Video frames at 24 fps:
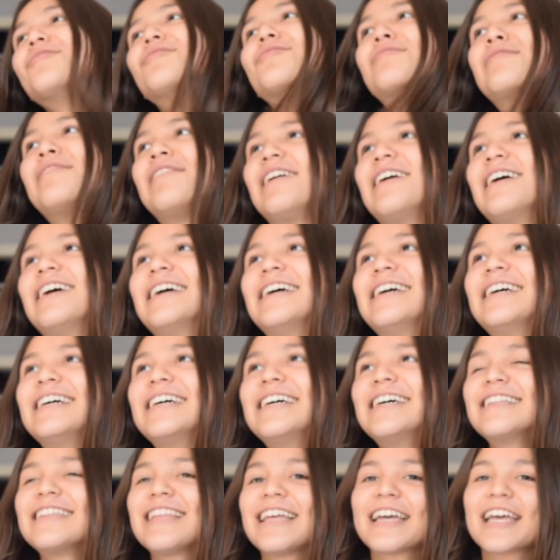
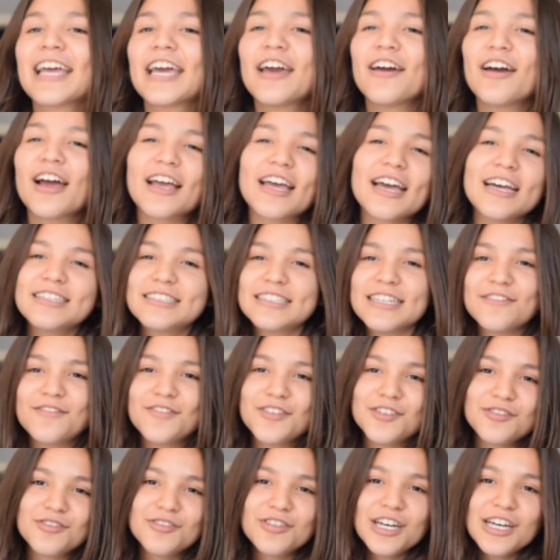want, like, I guess
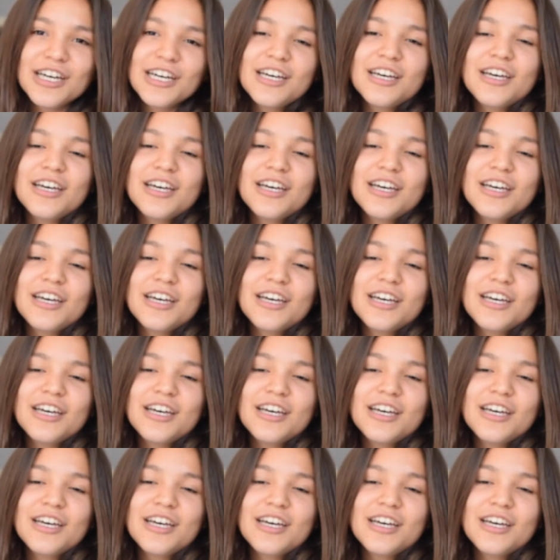if you